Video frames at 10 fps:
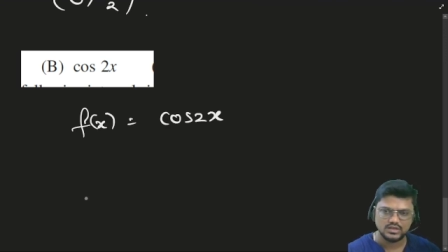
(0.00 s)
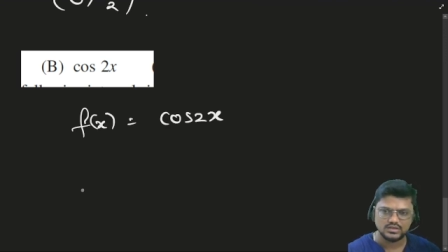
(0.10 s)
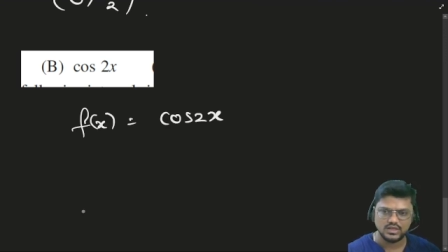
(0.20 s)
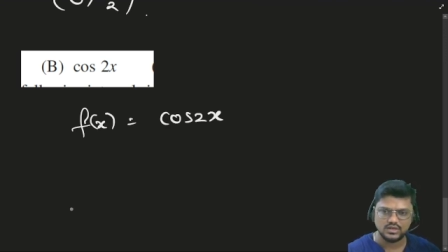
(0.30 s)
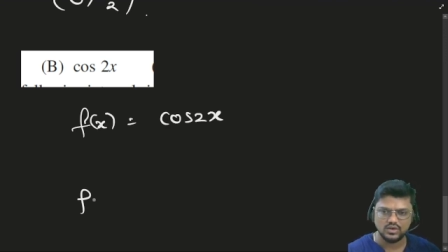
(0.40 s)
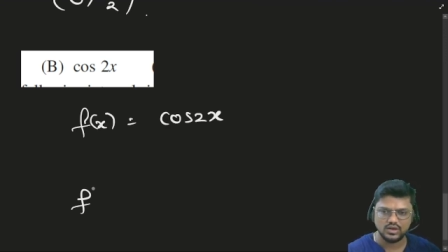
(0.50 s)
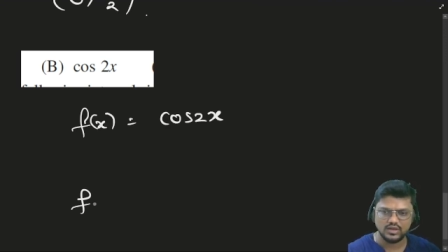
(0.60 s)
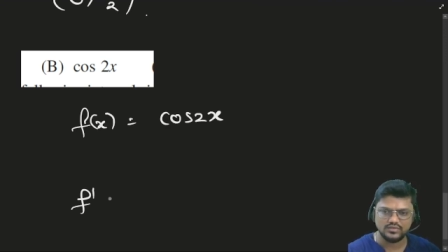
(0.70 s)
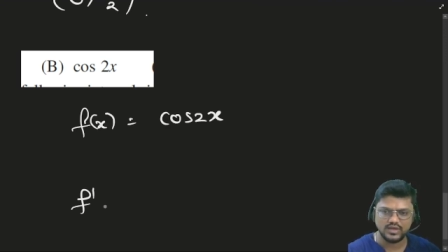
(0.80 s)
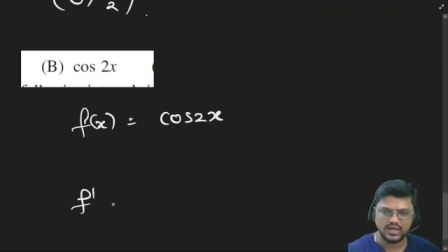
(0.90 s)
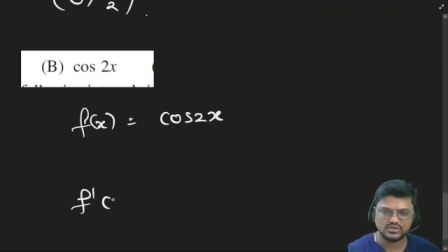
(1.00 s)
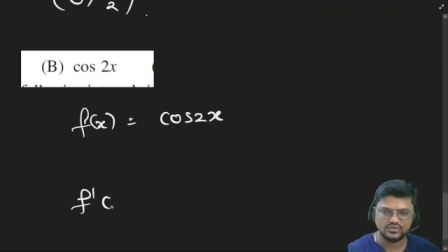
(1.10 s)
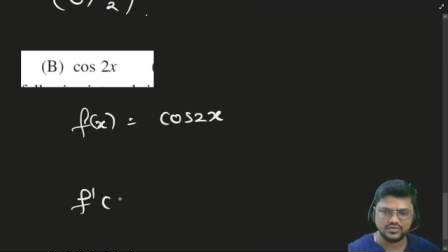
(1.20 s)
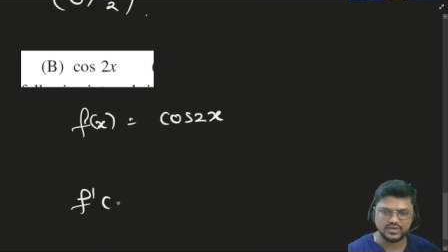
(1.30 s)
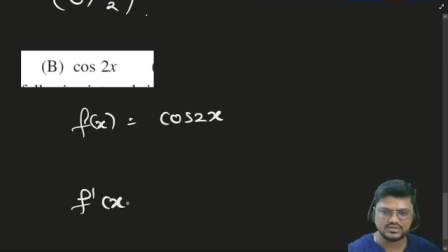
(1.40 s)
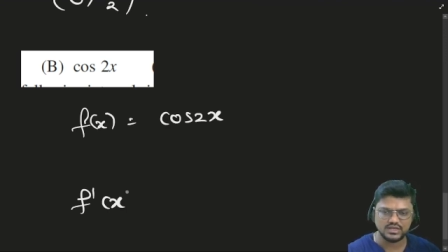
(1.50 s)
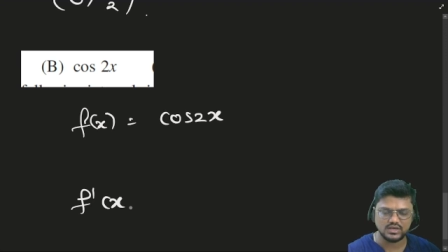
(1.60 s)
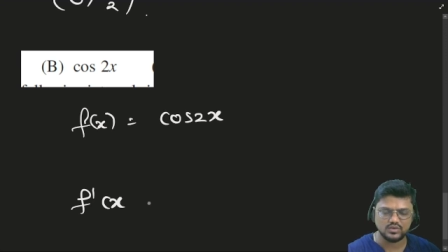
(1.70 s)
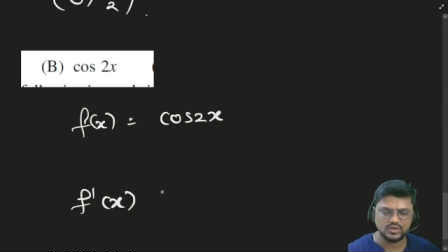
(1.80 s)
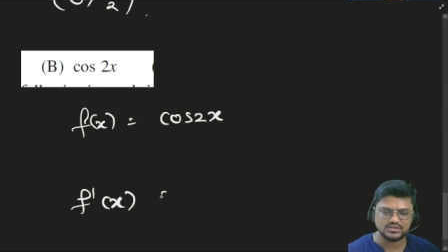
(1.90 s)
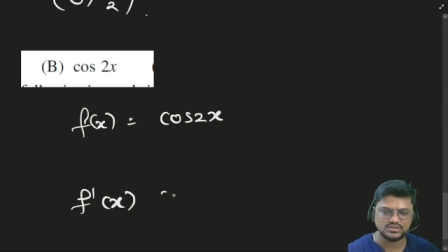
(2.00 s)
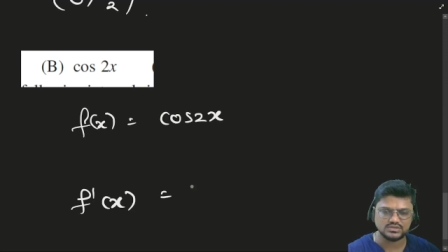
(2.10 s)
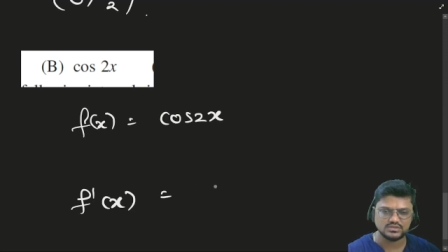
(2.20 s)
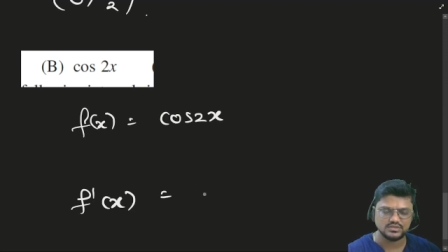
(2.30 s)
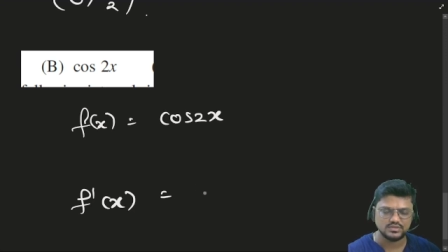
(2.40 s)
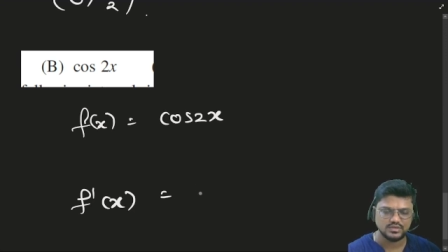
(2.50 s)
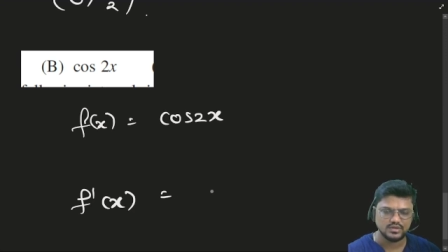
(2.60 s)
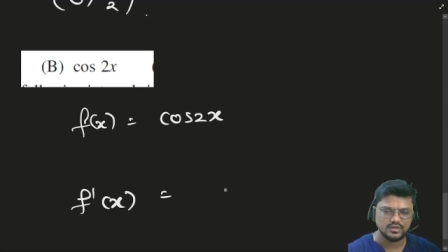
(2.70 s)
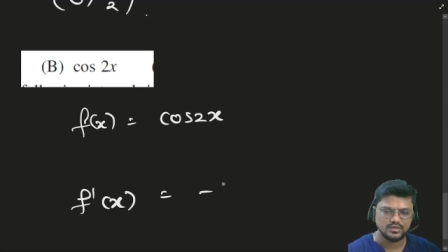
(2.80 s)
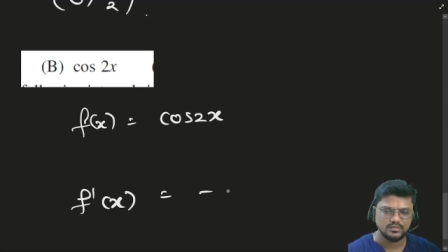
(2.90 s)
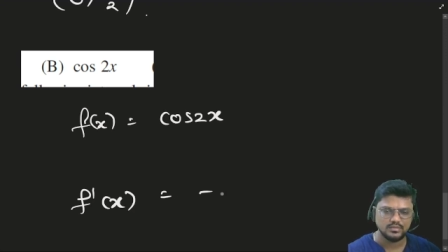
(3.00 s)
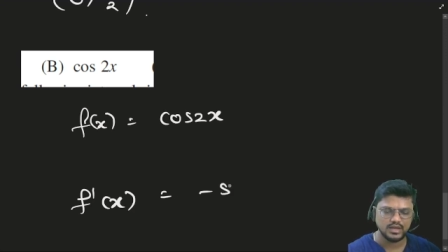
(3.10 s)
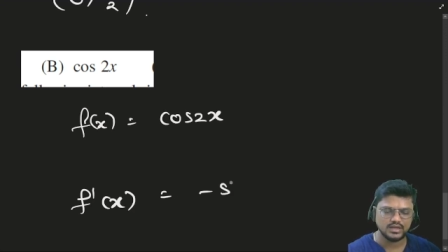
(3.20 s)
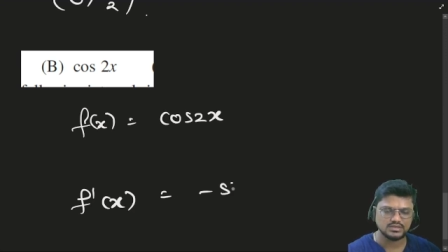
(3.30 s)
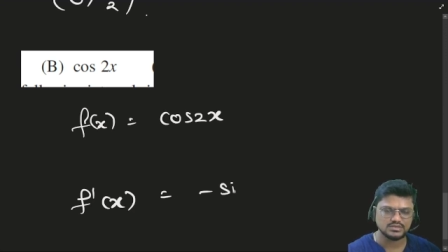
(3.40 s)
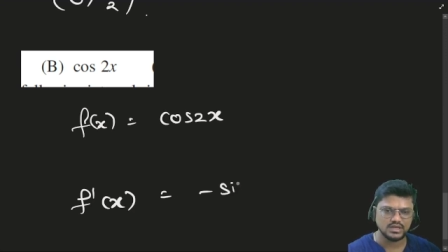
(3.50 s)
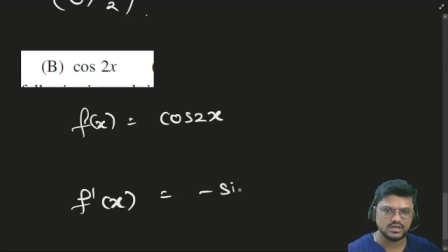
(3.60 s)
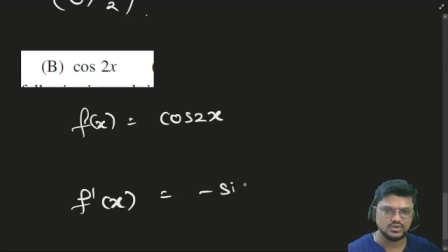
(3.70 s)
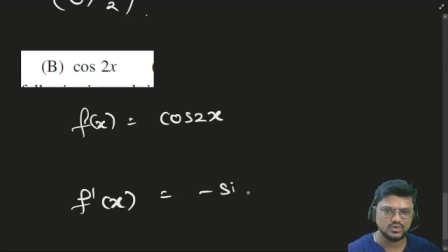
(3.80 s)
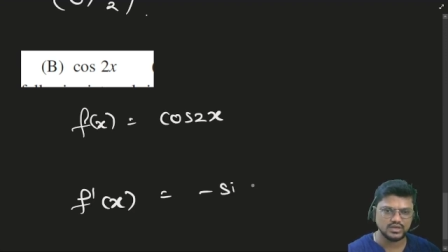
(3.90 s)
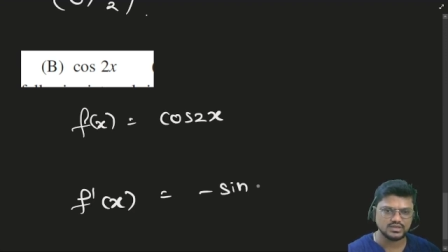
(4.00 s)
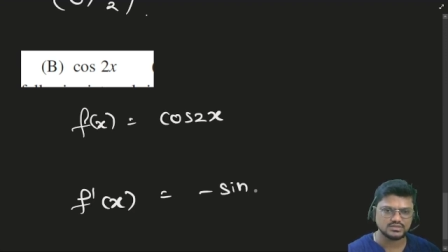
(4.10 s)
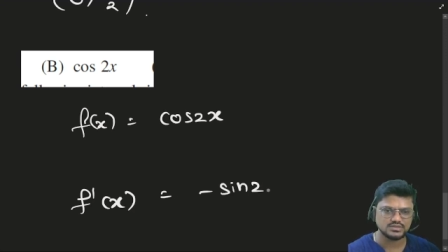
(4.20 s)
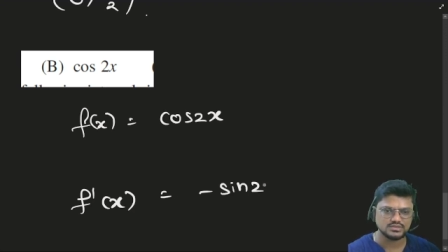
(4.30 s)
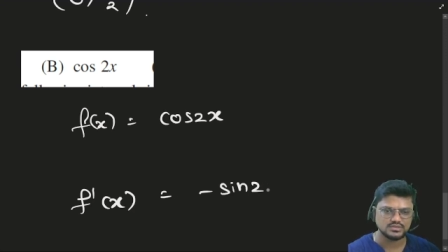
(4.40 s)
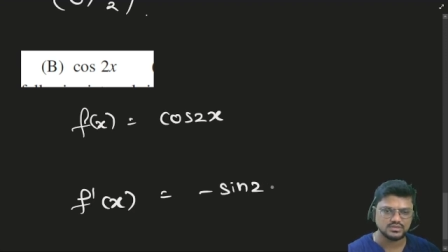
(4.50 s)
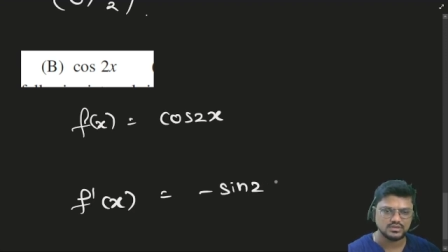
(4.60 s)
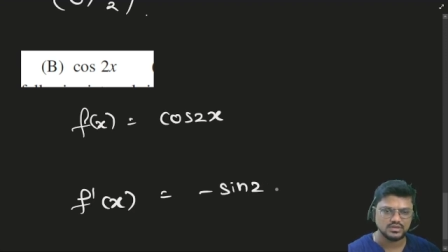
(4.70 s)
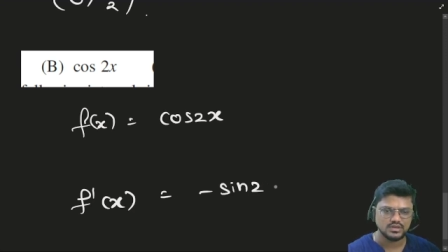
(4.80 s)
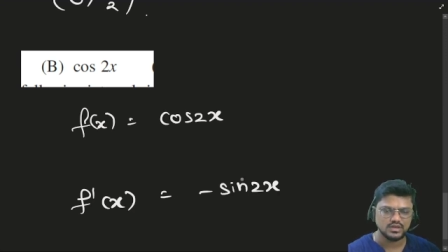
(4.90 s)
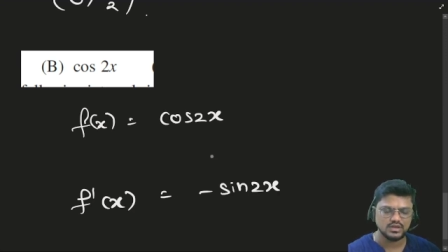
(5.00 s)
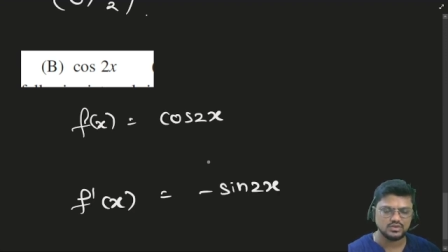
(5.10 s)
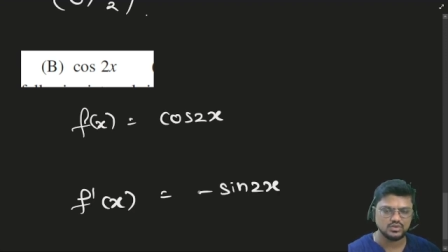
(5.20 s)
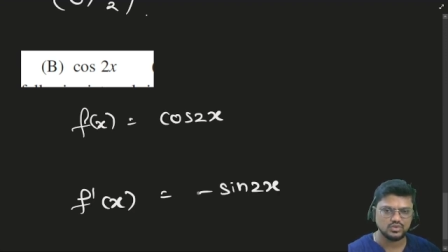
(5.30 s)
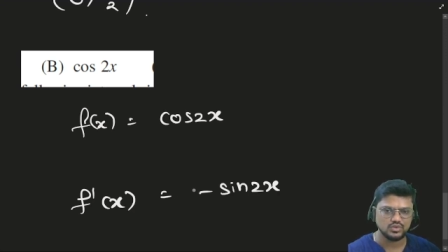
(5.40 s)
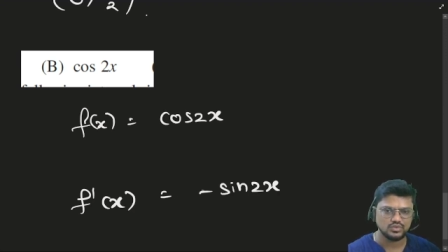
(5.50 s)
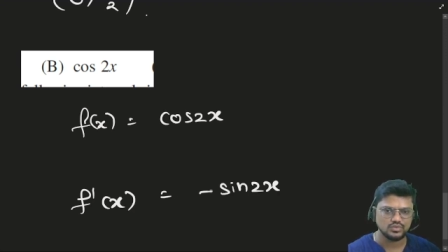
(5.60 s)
then your f dash of x equals minus sin 2x into 2.